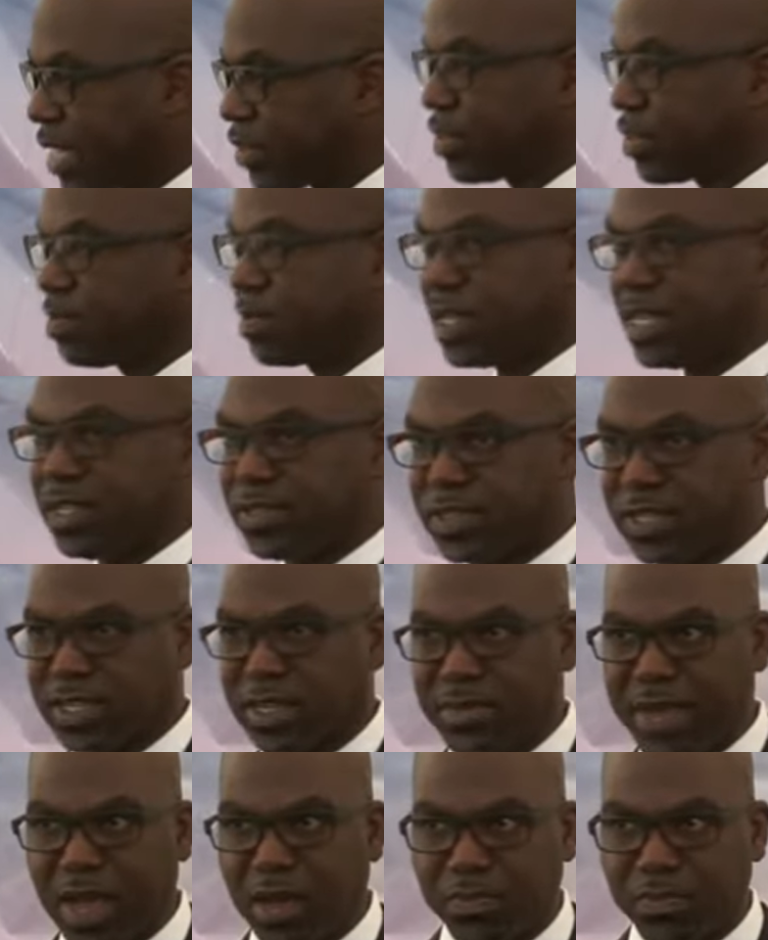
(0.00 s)
some things to
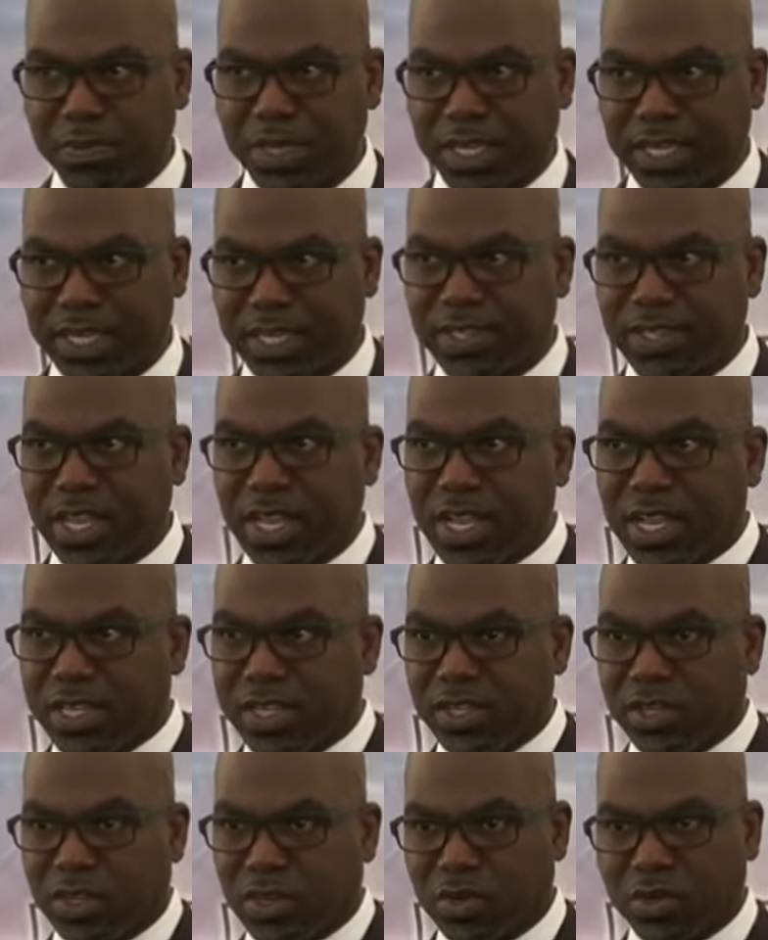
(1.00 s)
come out because
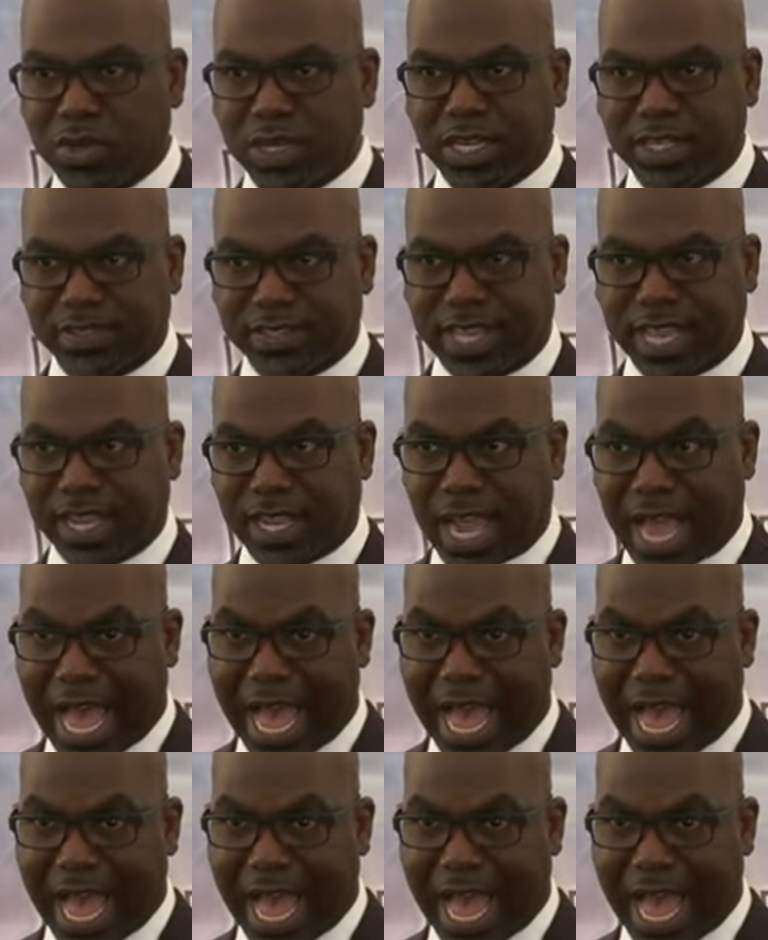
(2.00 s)
you know it's like